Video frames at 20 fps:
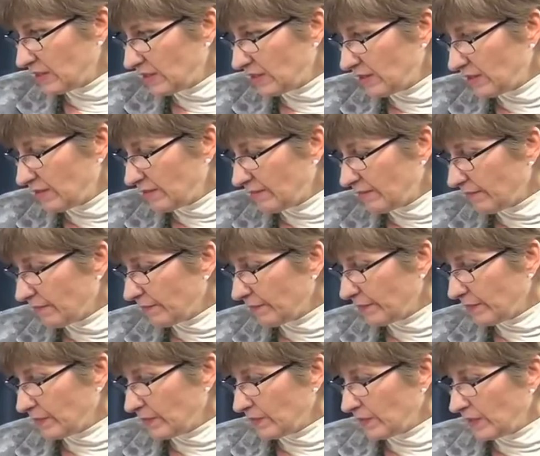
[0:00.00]

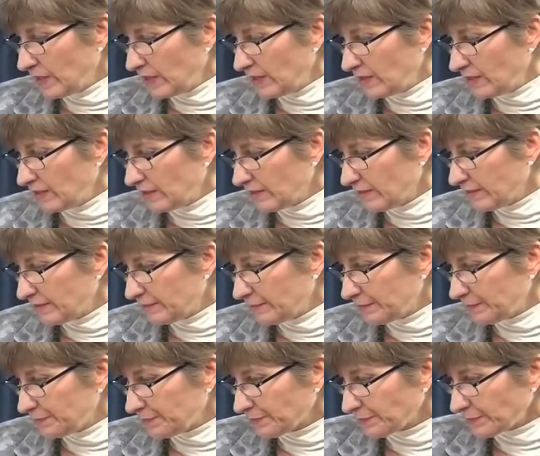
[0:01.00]

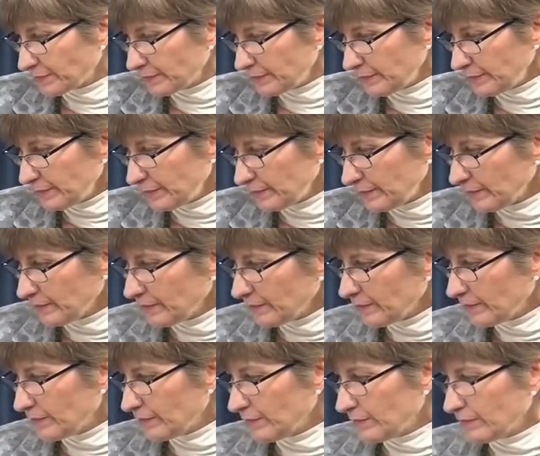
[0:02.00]

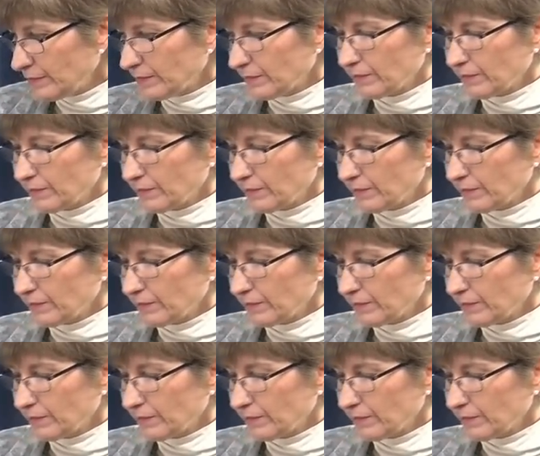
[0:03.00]
(silence)